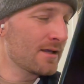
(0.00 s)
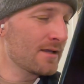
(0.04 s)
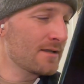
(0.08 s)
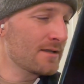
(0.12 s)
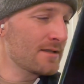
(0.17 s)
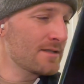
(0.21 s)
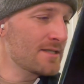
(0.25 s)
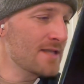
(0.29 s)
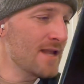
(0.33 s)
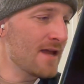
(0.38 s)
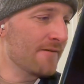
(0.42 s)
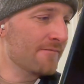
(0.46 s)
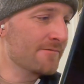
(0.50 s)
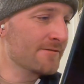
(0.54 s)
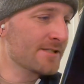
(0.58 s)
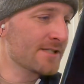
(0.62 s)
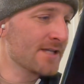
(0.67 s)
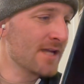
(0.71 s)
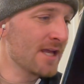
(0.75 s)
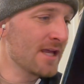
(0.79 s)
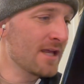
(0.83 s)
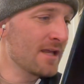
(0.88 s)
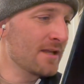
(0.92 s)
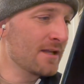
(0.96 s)

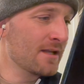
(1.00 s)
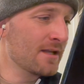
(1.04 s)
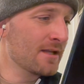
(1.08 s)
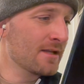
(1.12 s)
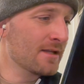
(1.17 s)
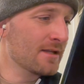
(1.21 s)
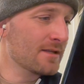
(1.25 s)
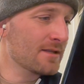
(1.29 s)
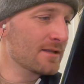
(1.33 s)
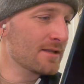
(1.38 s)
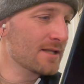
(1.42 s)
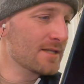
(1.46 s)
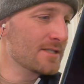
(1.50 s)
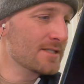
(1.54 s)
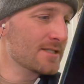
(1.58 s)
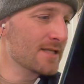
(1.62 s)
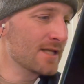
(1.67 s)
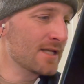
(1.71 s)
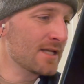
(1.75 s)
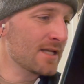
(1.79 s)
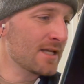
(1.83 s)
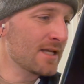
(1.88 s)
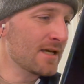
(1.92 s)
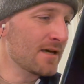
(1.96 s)
Nefshin, the
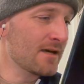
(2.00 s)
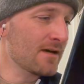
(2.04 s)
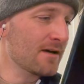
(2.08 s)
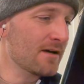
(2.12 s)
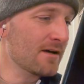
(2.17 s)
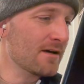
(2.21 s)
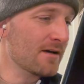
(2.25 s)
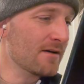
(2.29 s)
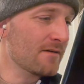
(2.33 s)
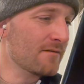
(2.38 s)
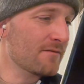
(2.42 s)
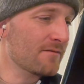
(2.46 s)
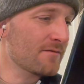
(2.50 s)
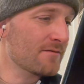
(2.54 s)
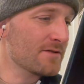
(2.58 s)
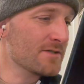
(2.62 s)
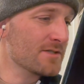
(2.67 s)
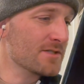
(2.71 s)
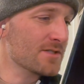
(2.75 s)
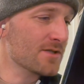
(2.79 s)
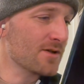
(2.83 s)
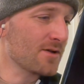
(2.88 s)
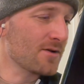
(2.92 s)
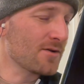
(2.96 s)
city of
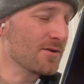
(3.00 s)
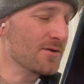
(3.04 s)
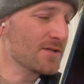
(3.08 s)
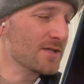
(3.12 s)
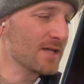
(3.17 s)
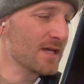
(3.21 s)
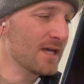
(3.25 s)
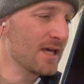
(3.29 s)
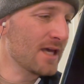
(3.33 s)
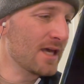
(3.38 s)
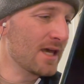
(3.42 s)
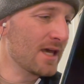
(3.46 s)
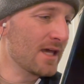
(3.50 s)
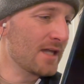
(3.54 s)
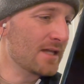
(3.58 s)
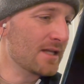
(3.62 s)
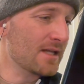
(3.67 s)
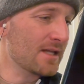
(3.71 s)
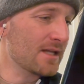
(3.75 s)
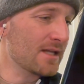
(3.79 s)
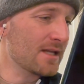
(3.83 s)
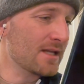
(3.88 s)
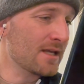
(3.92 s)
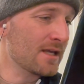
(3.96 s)
salt,
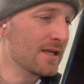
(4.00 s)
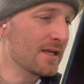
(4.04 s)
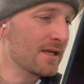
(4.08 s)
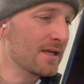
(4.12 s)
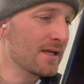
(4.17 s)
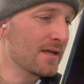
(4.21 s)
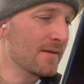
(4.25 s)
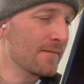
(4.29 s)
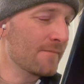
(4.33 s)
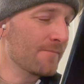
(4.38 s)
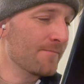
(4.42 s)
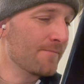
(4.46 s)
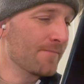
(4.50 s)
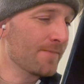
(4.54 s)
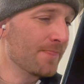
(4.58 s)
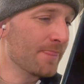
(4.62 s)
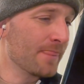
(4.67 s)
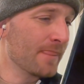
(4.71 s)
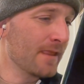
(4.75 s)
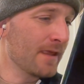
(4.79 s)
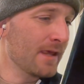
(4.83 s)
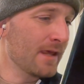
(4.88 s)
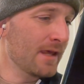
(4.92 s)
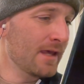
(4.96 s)
and
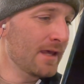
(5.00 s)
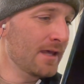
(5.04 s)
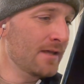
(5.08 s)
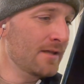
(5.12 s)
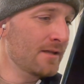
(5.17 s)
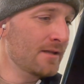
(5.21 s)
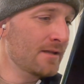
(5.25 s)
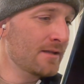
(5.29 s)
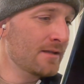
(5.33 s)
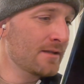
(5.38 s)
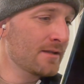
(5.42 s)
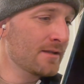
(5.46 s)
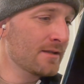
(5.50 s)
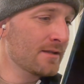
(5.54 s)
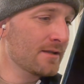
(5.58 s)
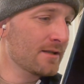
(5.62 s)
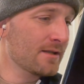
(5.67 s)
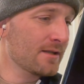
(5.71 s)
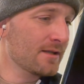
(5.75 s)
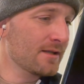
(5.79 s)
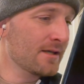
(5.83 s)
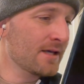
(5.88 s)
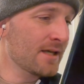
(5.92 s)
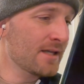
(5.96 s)

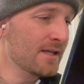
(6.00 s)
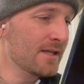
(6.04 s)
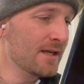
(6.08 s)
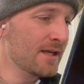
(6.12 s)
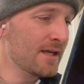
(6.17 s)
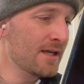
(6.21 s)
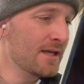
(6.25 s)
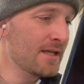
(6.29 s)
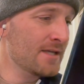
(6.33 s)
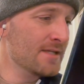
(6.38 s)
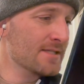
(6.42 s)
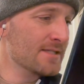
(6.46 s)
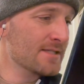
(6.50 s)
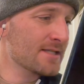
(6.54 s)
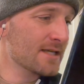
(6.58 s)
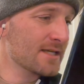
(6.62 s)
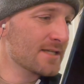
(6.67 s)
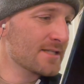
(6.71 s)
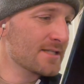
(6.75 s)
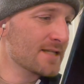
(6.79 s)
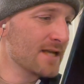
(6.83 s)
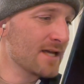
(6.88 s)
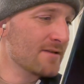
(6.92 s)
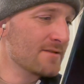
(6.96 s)
En-Gedi,
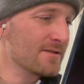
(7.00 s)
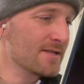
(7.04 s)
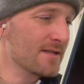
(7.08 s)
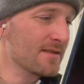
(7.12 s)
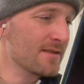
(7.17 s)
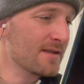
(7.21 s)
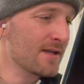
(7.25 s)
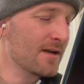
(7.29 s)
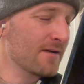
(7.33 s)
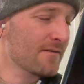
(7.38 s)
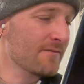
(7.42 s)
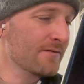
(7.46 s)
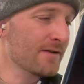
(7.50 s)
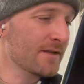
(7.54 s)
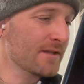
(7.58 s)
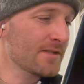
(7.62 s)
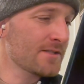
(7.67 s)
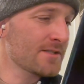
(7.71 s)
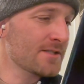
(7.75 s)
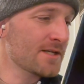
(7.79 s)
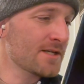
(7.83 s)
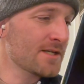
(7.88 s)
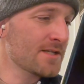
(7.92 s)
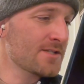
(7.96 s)
6 towns and their
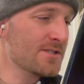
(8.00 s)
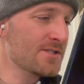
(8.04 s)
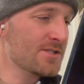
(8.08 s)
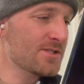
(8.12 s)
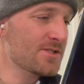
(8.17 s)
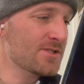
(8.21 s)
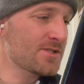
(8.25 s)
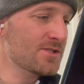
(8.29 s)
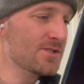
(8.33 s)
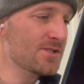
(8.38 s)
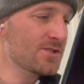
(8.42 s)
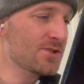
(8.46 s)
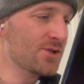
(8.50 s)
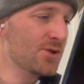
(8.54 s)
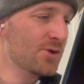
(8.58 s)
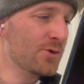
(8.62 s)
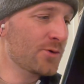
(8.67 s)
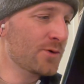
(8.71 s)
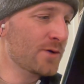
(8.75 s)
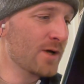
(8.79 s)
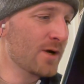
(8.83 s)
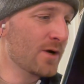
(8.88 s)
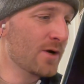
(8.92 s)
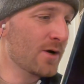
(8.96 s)
villages.
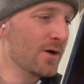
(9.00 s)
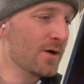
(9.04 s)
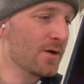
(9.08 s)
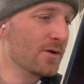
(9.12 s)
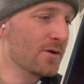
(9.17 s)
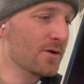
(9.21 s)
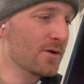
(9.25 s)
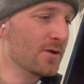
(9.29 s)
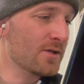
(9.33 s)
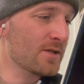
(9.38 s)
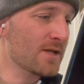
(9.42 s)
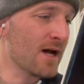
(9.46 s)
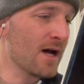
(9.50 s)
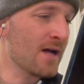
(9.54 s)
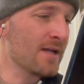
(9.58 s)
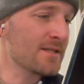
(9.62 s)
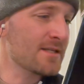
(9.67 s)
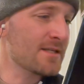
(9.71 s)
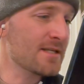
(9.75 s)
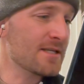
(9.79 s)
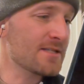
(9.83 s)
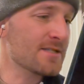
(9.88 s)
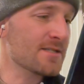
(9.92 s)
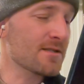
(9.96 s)
Judah could not
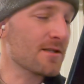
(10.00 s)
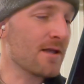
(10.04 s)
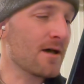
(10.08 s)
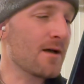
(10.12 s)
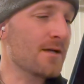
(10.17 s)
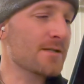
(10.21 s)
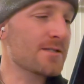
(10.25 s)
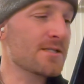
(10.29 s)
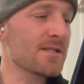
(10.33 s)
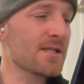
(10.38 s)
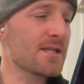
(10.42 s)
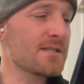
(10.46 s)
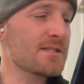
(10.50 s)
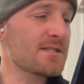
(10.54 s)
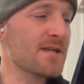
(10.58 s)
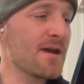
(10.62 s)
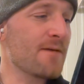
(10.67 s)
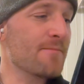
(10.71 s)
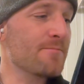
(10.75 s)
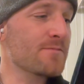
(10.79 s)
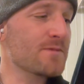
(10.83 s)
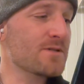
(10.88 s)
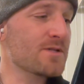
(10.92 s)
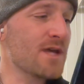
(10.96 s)
dislodge the
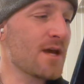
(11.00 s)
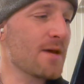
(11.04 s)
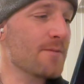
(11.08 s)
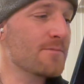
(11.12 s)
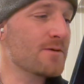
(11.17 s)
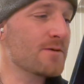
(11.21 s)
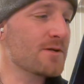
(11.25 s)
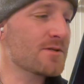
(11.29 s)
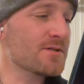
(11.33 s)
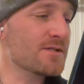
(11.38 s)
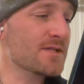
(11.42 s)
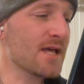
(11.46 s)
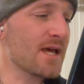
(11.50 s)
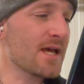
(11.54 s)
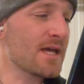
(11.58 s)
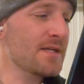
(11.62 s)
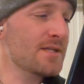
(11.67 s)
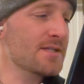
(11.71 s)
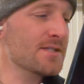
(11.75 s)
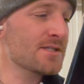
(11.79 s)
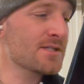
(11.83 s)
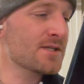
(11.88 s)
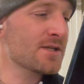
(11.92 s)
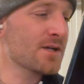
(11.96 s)
Jebusites,